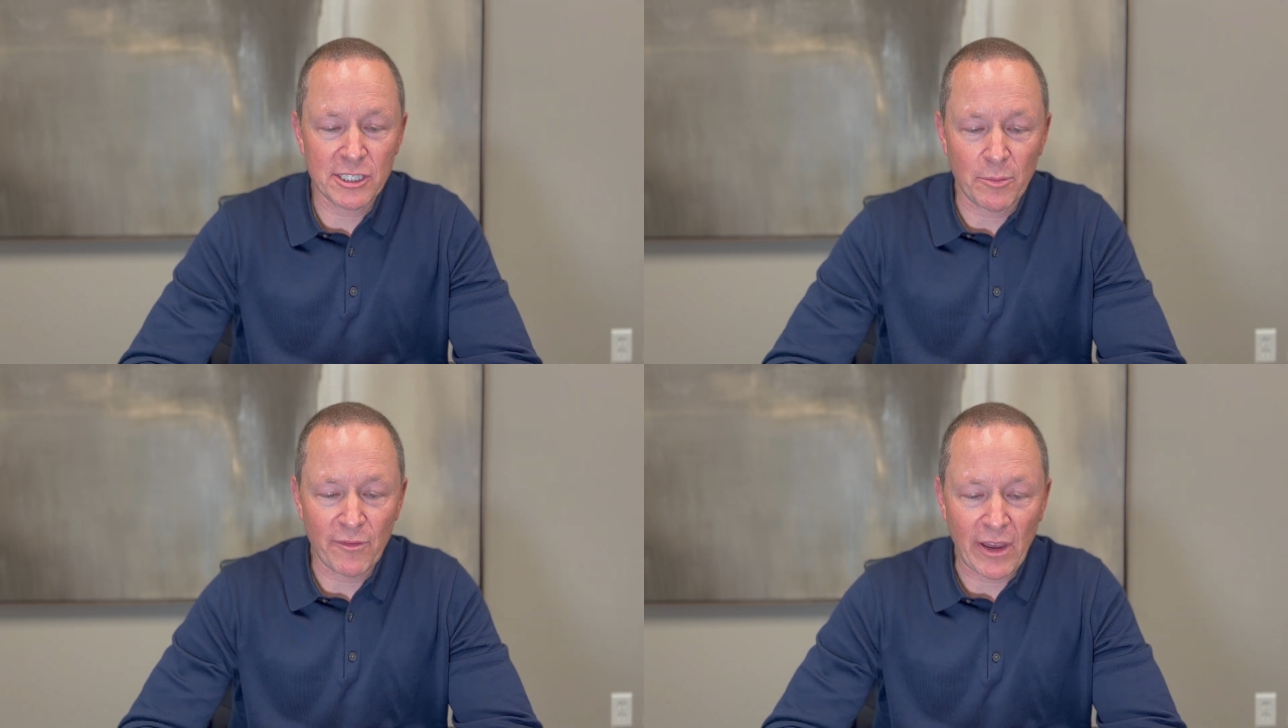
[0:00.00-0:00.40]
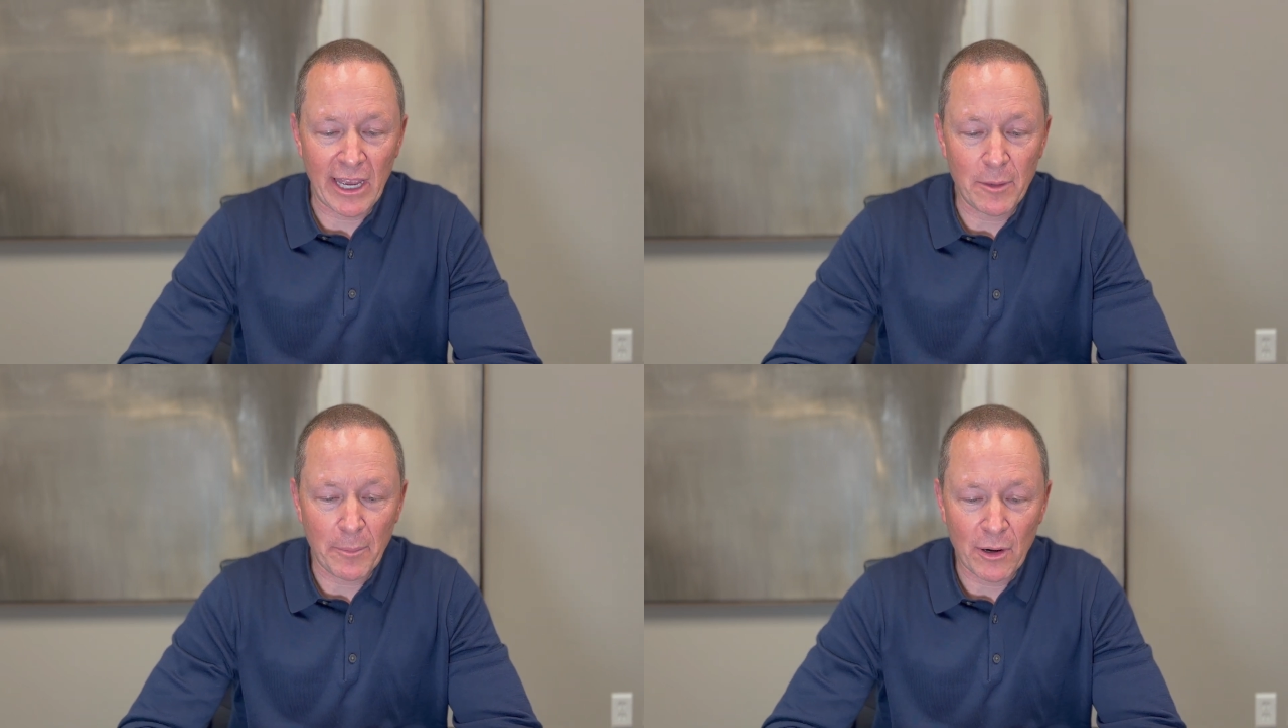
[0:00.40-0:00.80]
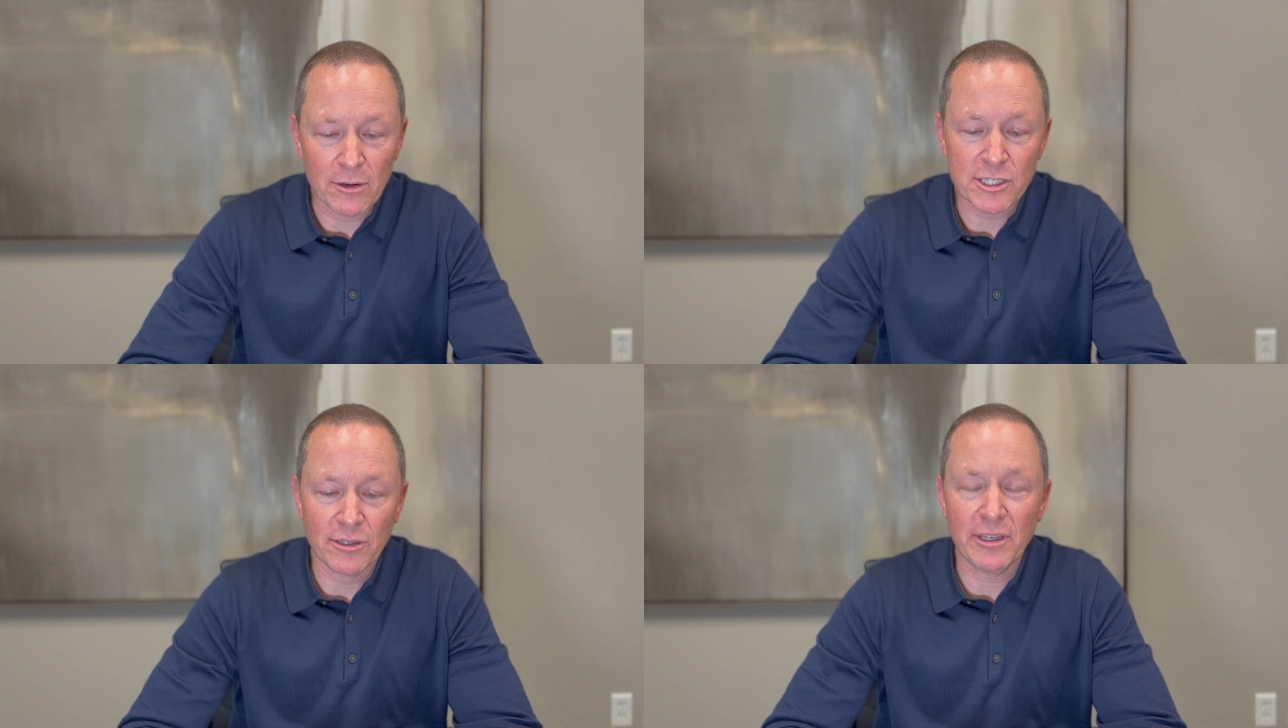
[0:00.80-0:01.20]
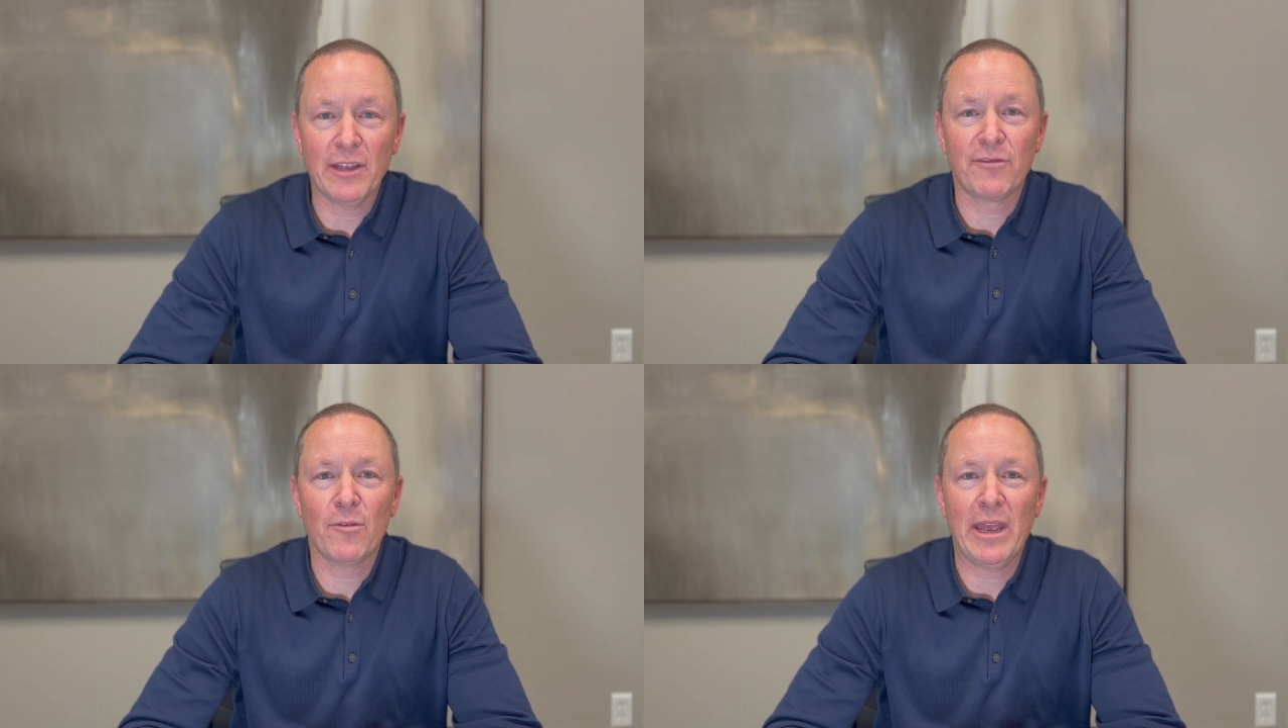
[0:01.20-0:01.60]
to provide personal
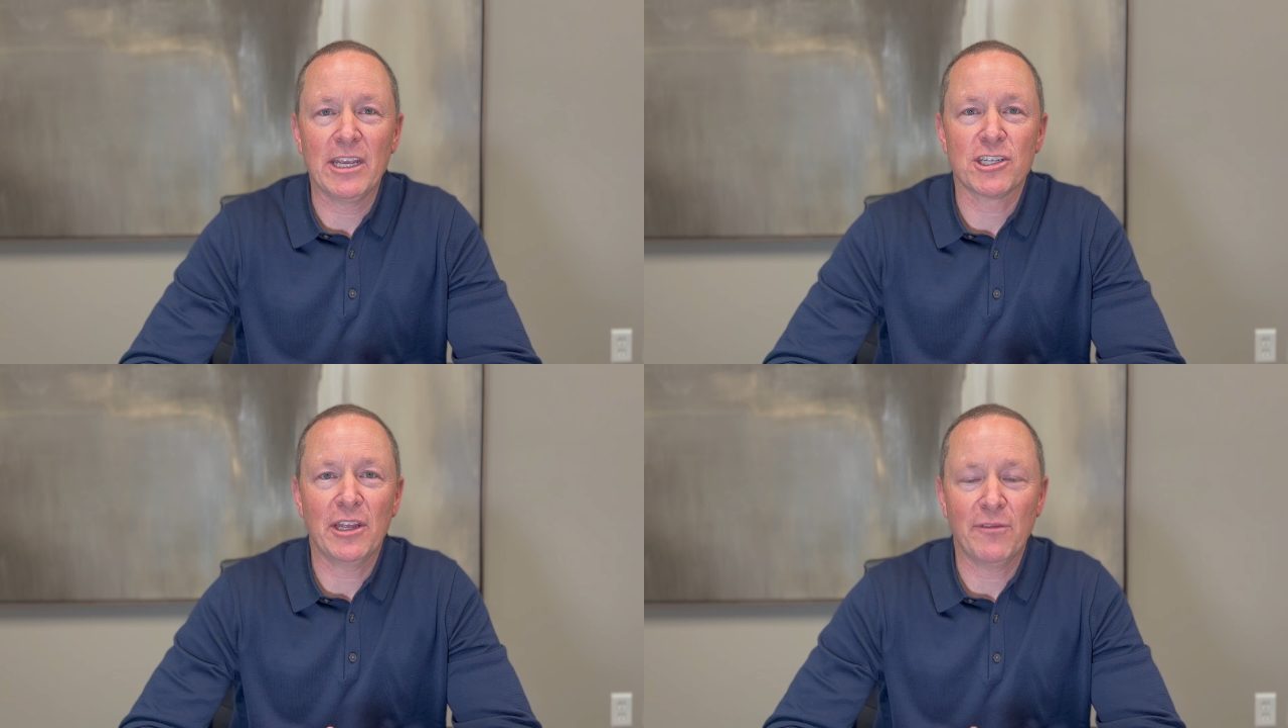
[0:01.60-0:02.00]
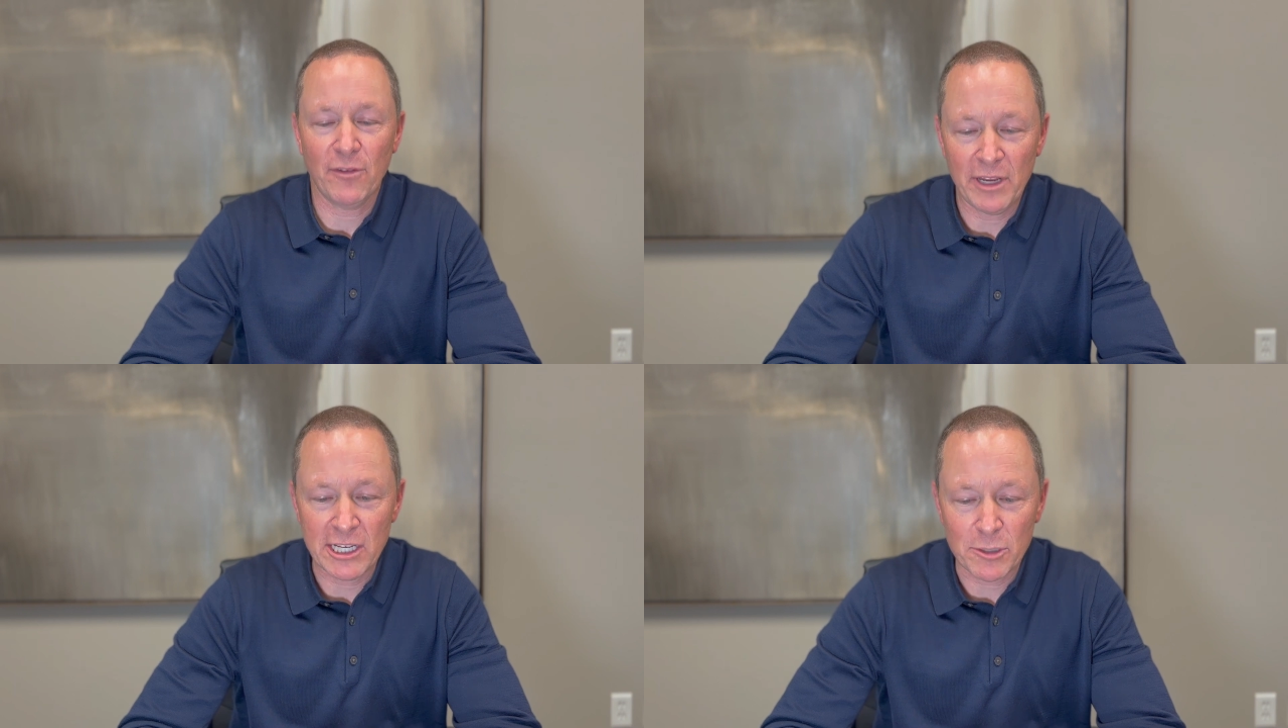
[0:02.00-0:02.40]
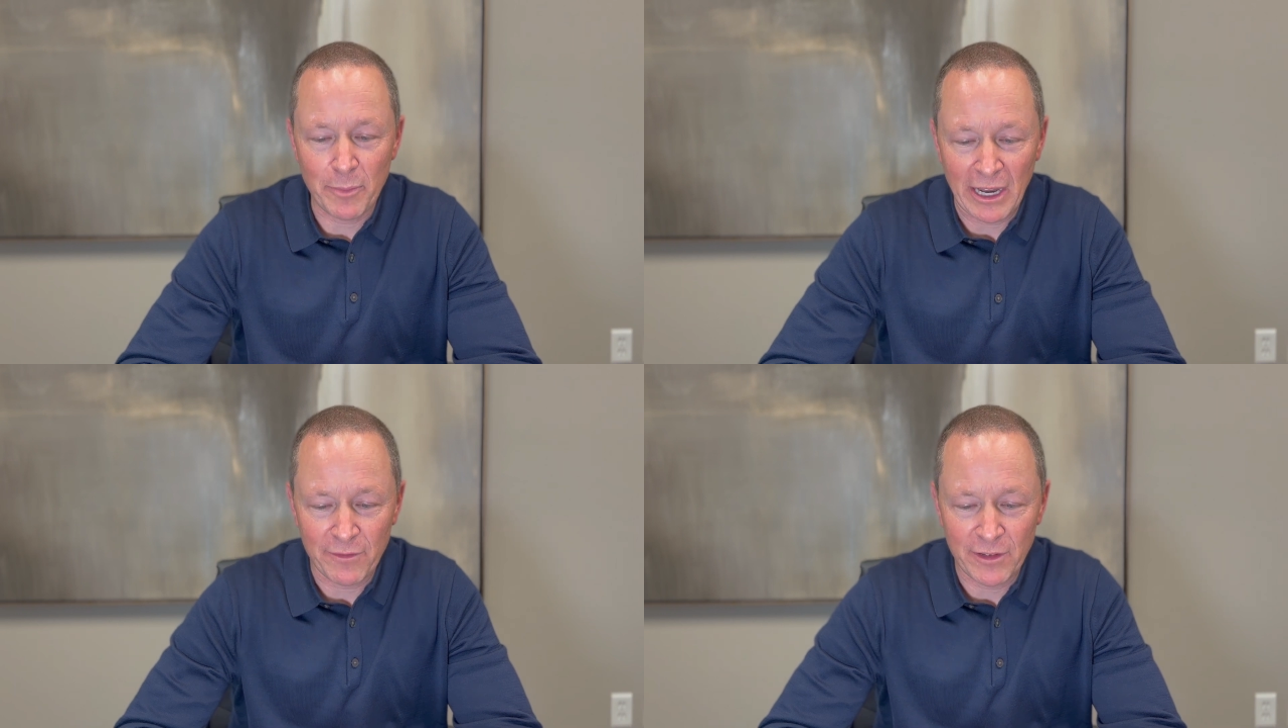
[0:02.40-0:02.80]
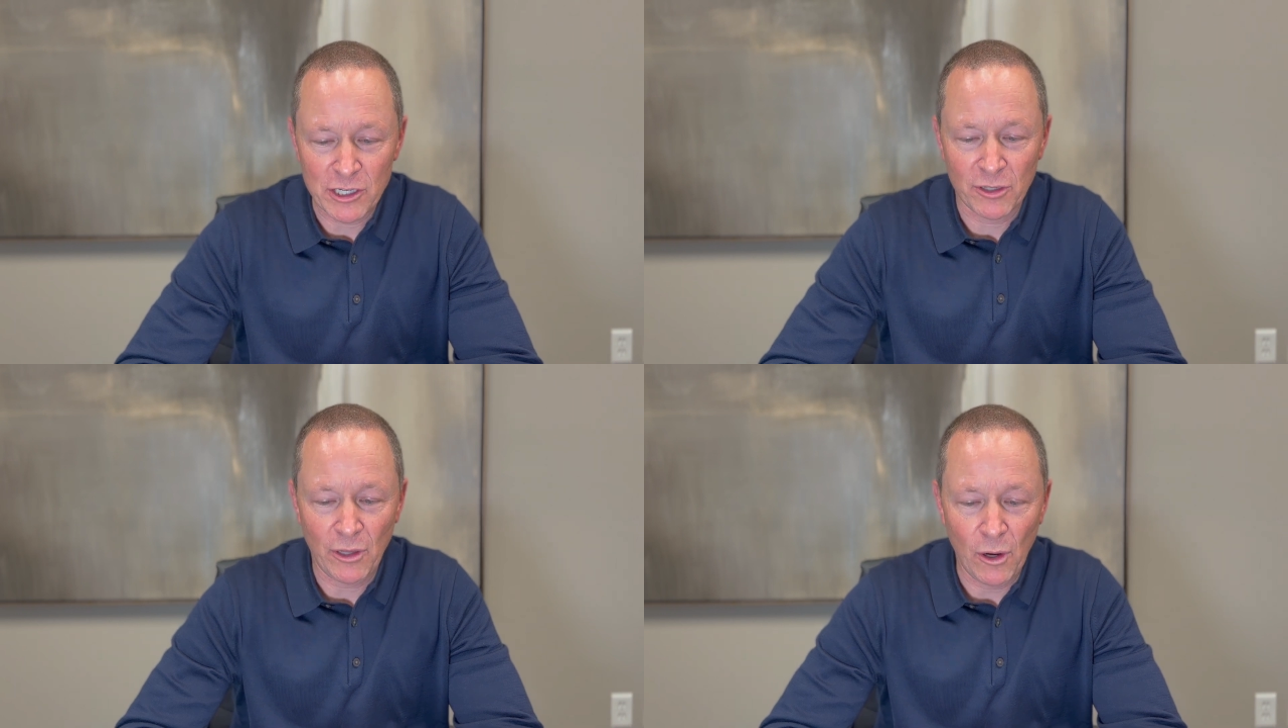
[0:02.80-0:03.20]
information for each
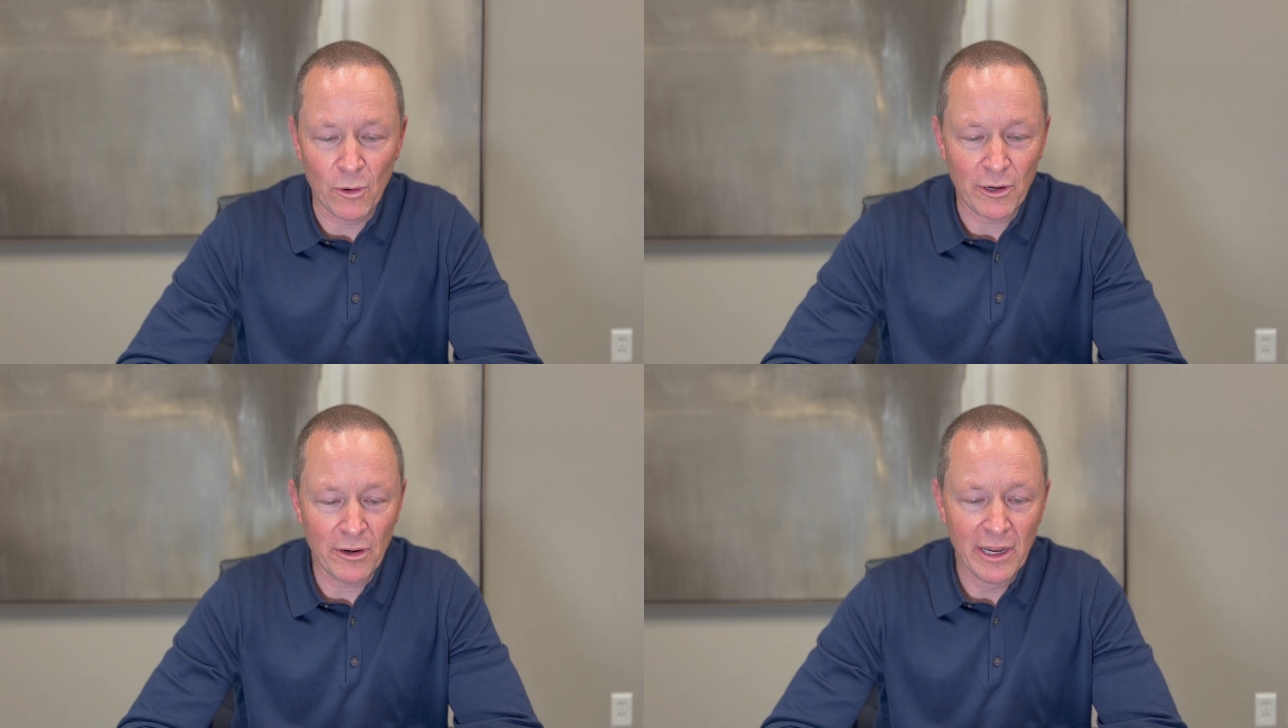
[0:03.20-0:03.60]
beneficial owner.